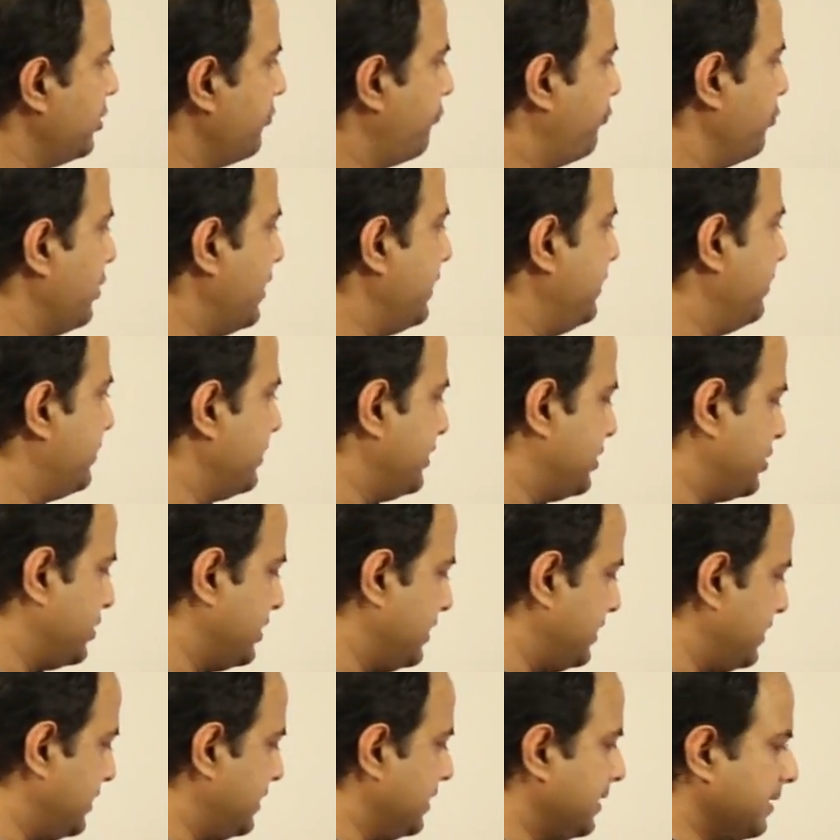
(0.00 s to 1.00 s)
If you are interested
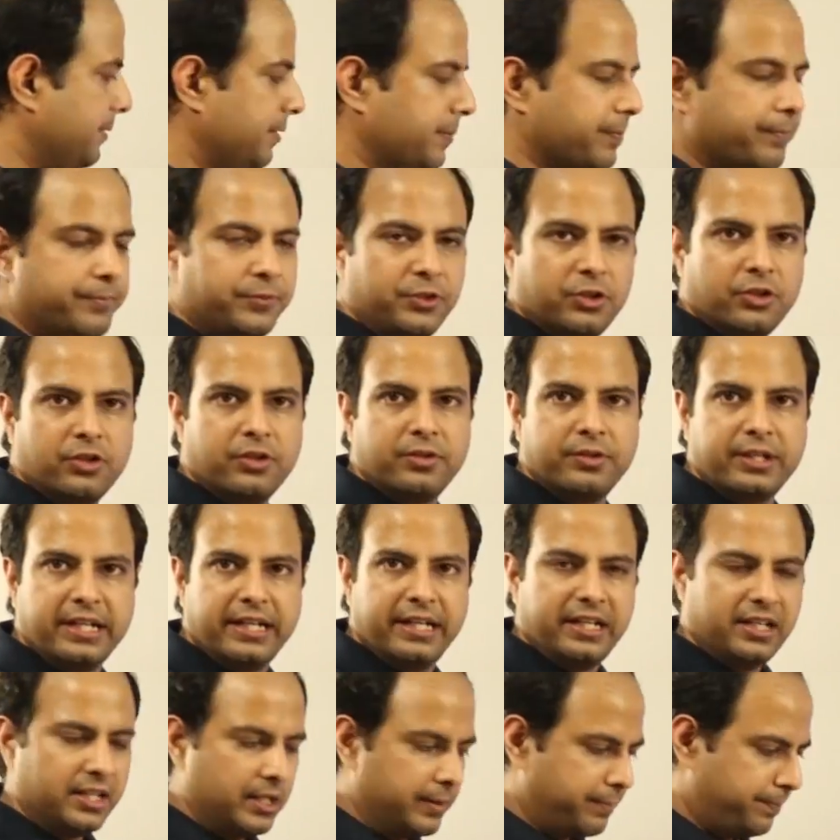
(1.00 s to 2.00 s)
in
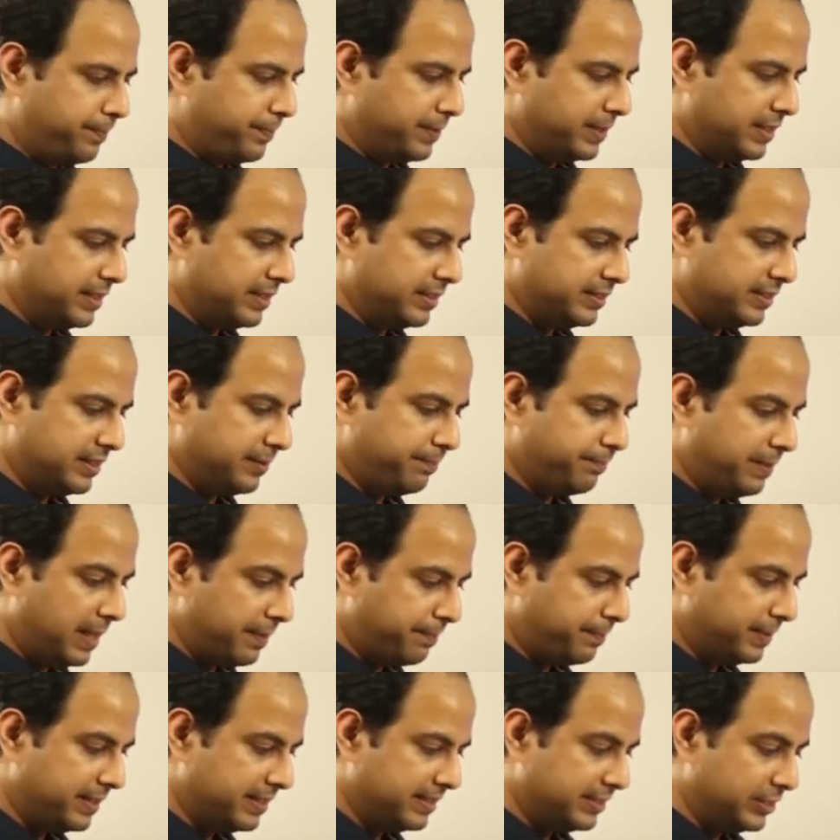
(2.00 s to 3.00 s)
reading up the
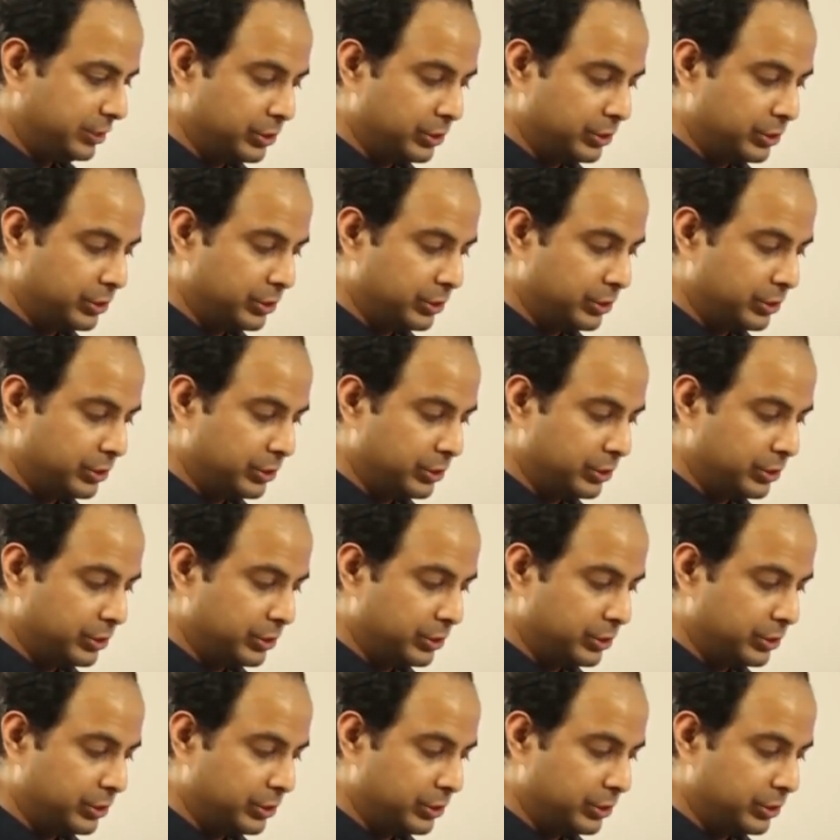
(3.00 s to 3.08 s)
paper,